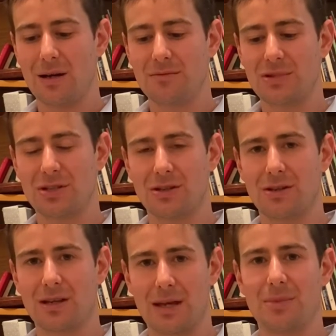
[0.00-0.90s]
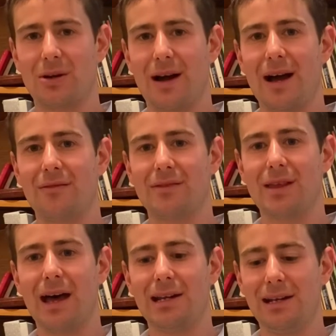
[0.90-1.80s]
So keep an eye out for
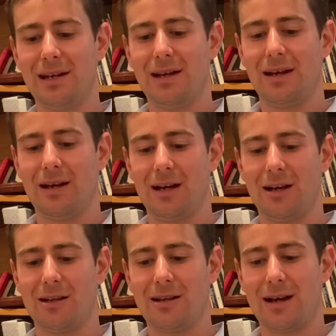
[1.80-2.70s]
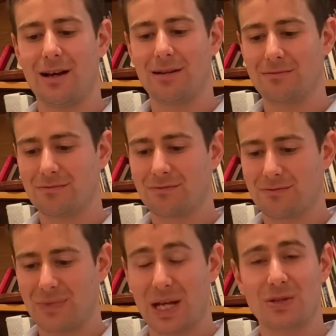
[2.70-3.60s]
that. Now,
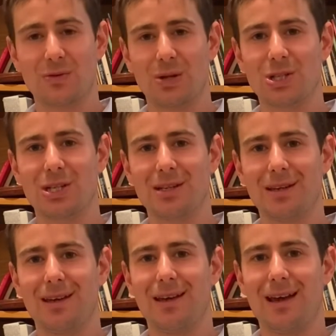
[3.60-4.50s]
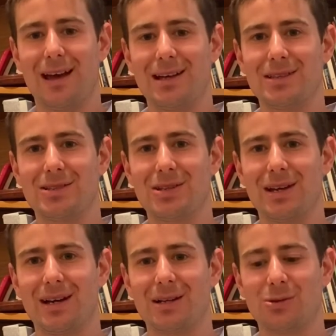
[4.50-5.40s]
thanks for watching, and
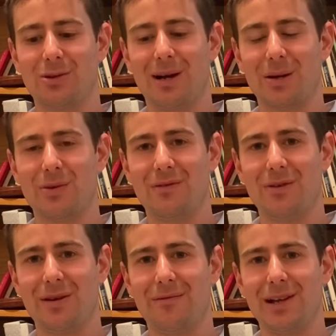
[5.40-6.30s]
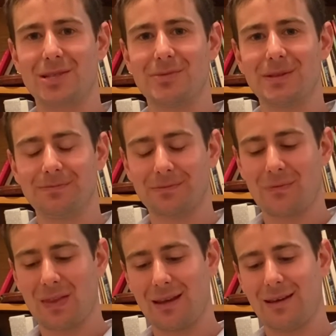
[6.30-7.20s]
good luck with your investment
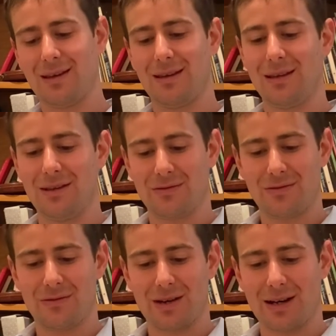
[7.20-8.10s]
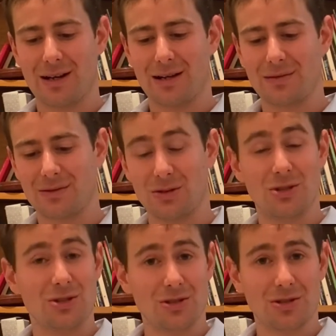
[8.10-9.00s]
if you
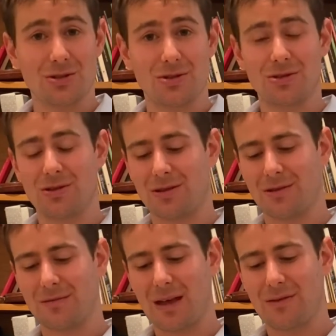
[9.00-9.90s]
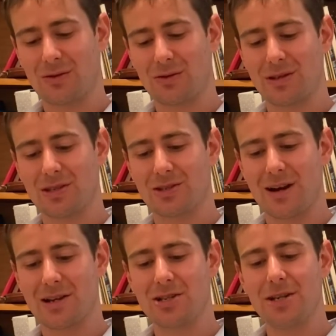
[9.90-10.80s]
choose to have a look at this
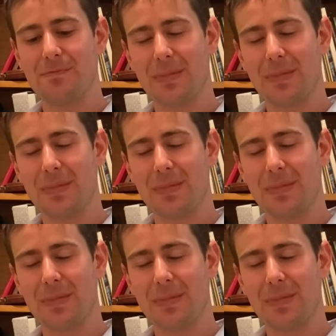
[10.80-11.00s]
strategy.